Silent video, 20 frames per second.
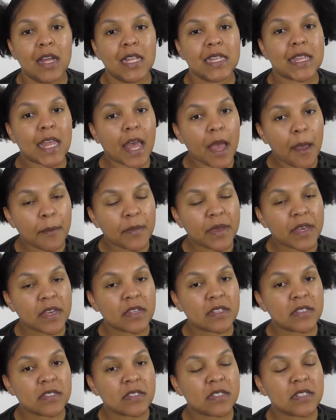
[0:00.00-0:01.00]
that
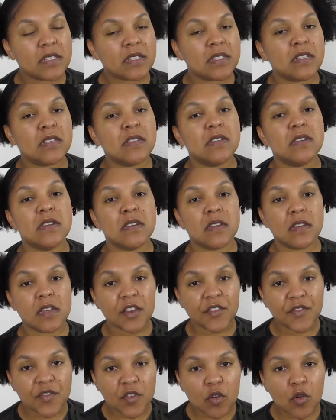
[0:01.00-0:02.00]
means
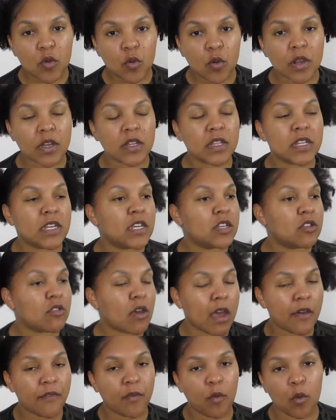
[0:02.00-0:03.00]
if you're oily, you
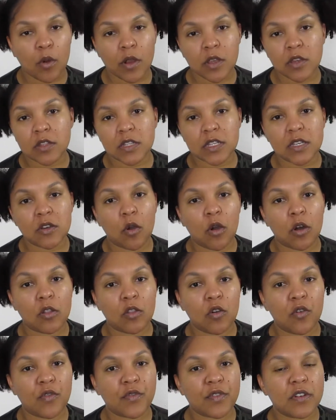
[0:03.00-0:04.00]
have oily all
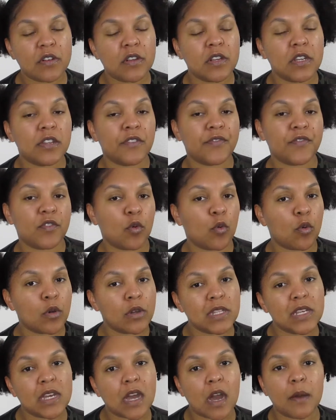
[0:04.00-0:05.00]
over, and if you're
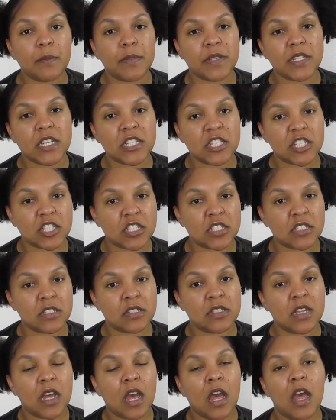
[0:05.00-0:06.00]
oily
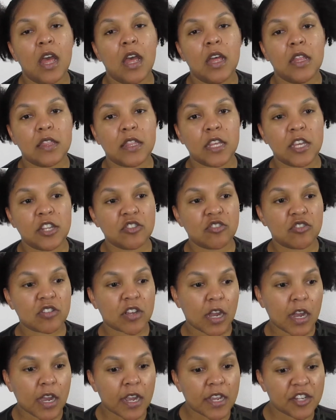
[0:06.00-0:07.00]
combination, then you're
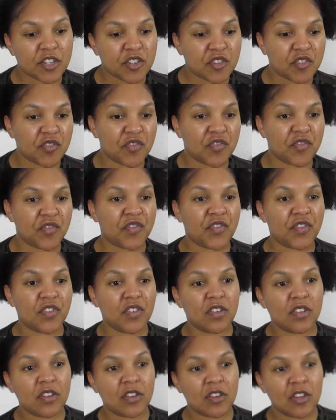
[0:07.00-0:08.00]
kind of
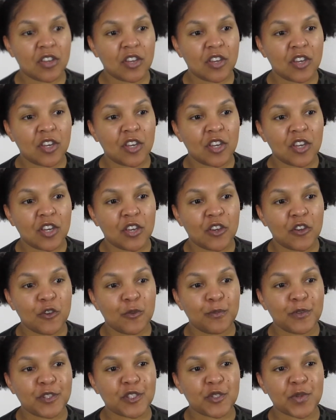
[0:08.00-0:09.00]

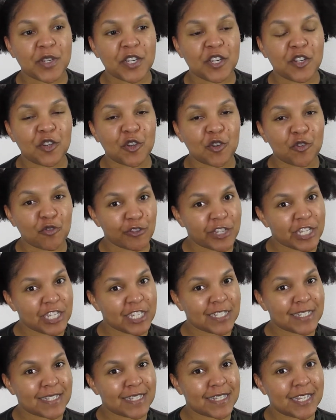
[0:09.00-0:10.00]
between
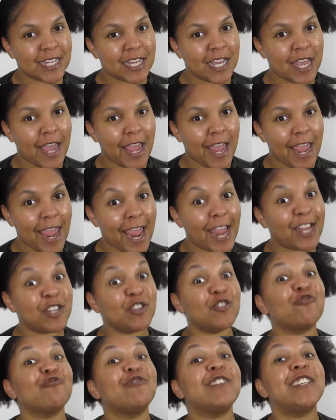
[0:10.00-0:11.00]
grease
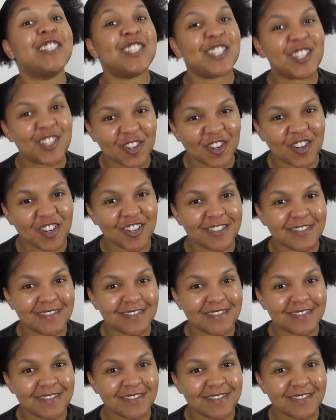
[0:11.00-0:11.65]
and greasier.